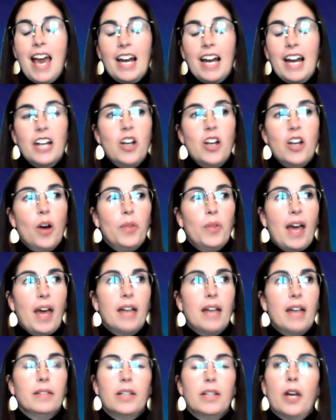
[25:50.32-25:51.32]
And I know
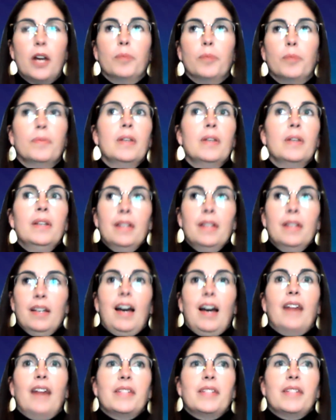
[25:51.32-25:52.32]
that,
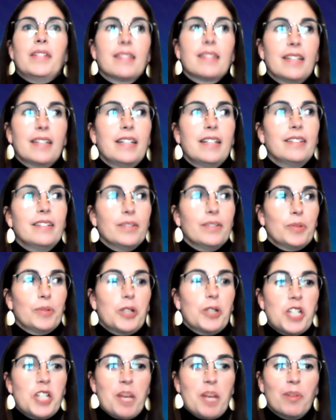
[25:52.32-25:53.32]
obviously
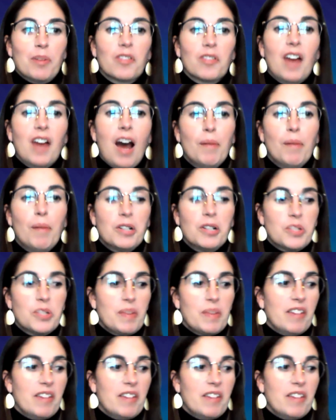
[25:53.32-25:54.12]
we're a chamber of commerce.